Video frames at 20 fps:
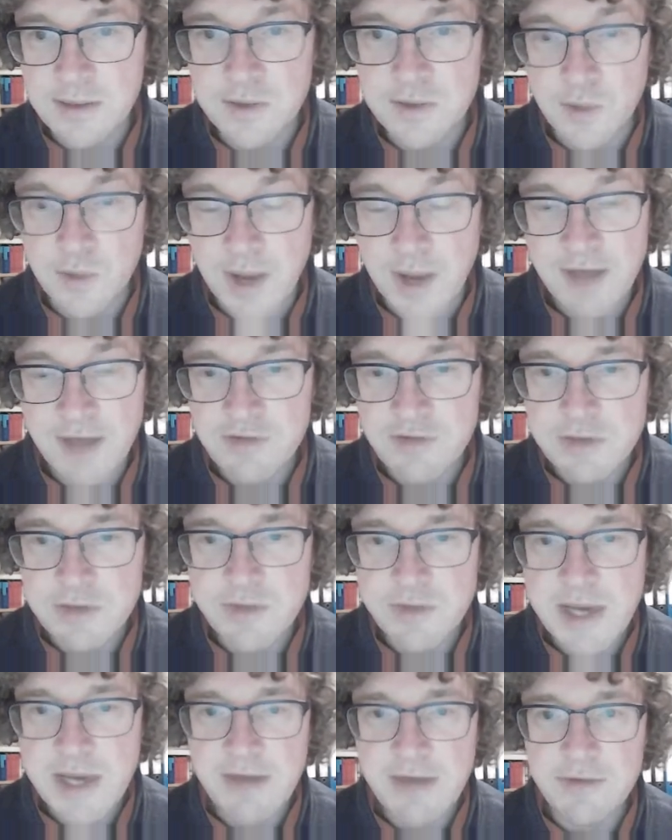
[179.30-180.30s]
average
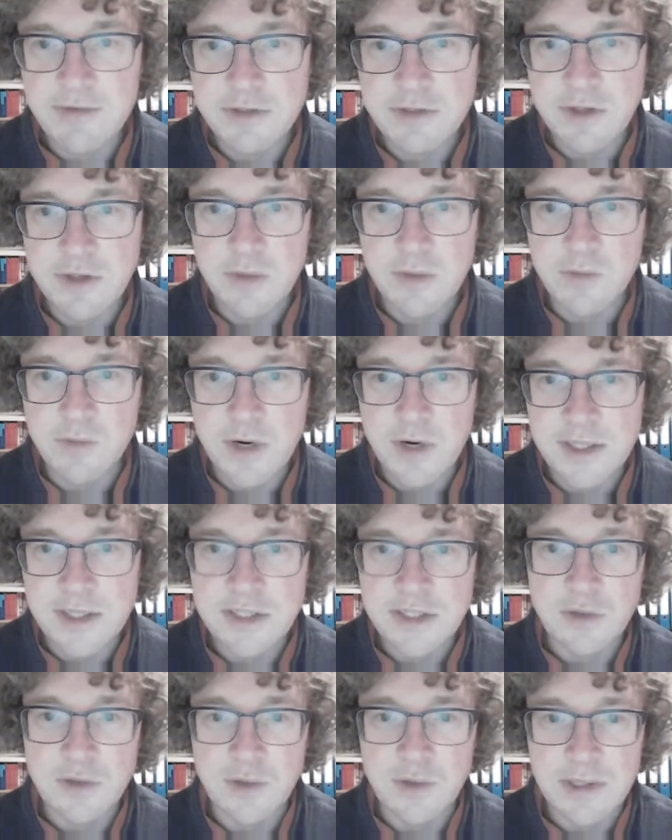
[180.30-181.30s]
behavior of stock
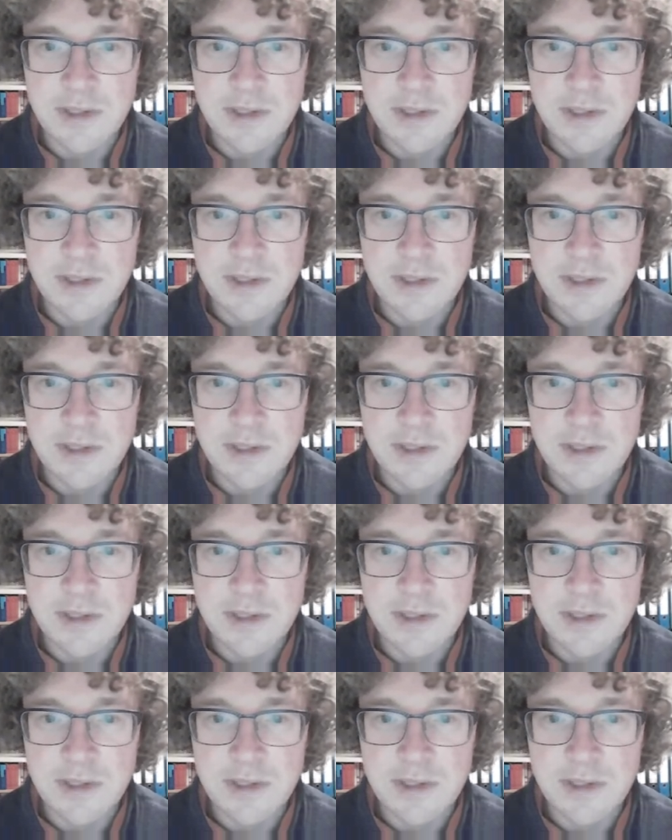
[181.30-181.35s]
price, or